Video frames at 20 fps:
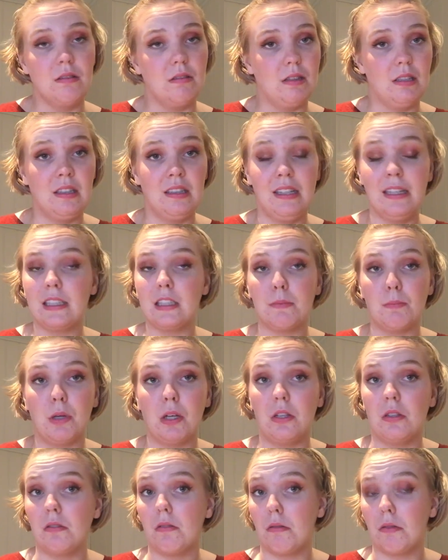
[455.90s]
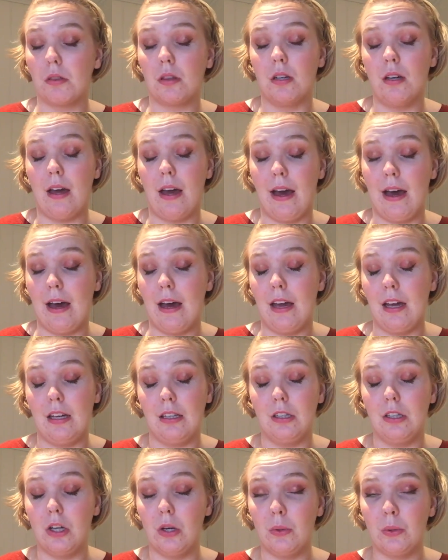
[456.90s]
the next month I
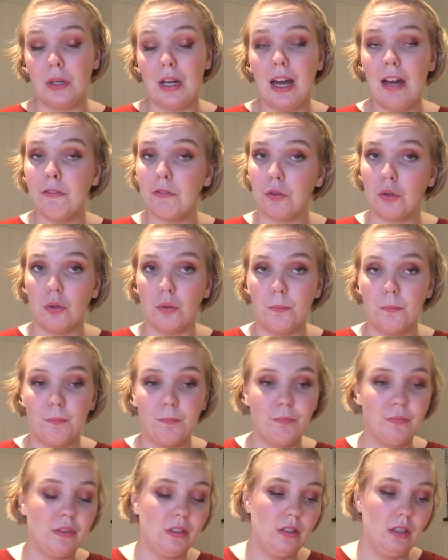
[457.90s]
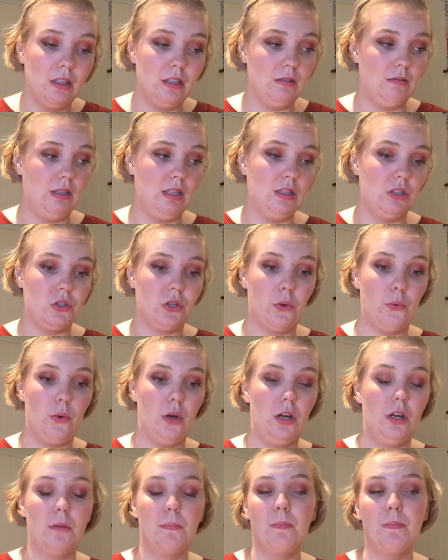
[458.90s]
don't have to, and so
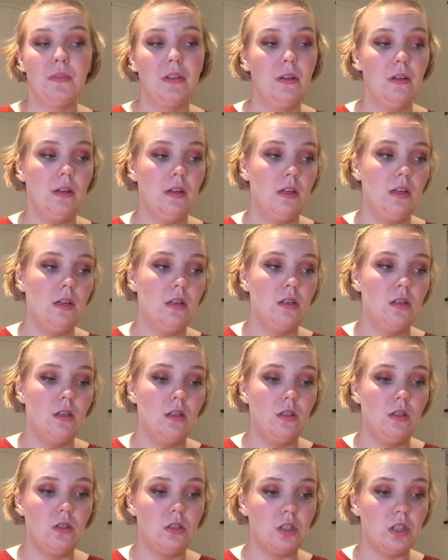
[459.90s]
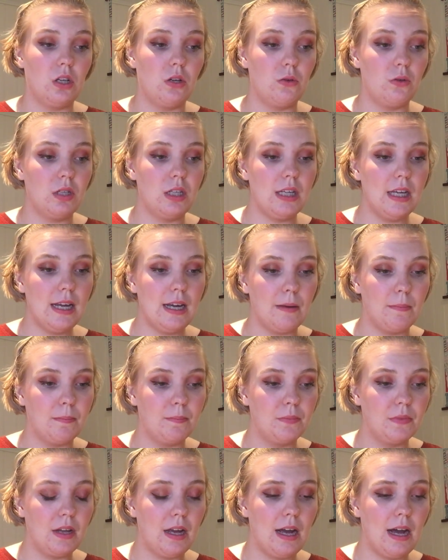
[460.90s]
on. So yeah,
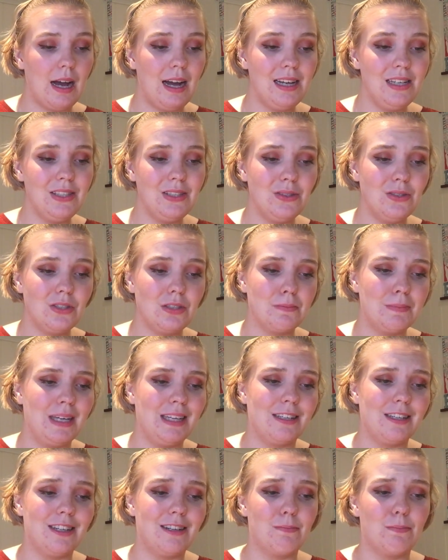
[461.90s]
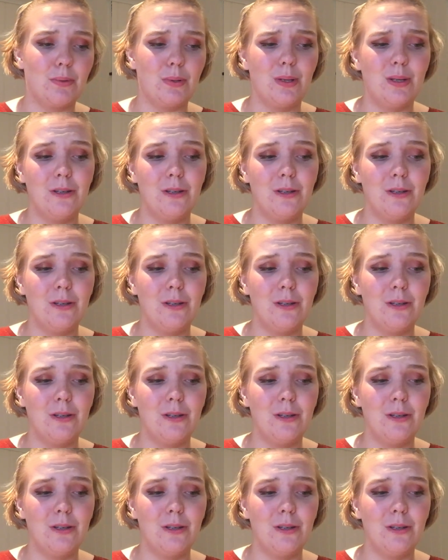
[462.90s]
I use makeup